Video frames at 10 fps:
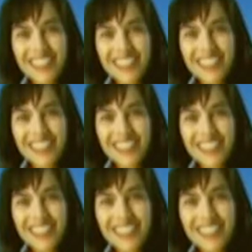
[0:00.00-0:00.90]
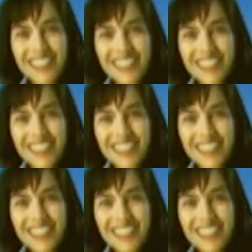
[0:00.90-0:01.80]

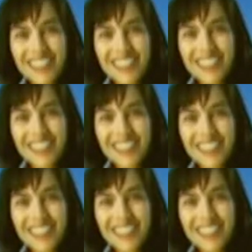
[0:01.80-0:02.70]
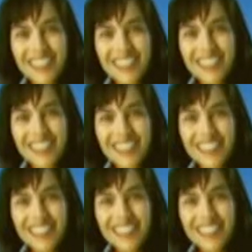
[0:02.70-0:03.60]

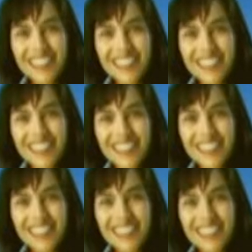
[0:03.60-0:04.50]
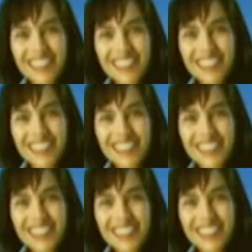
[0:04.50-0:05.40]

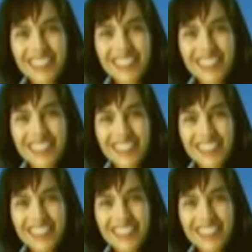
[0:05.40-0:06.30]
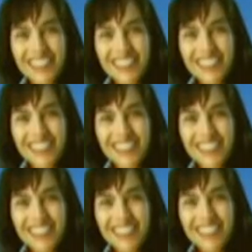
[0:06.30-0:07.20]

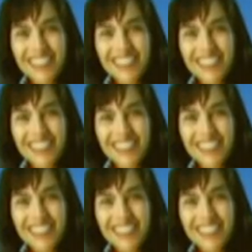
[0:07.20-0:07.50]
This person isn't speaking.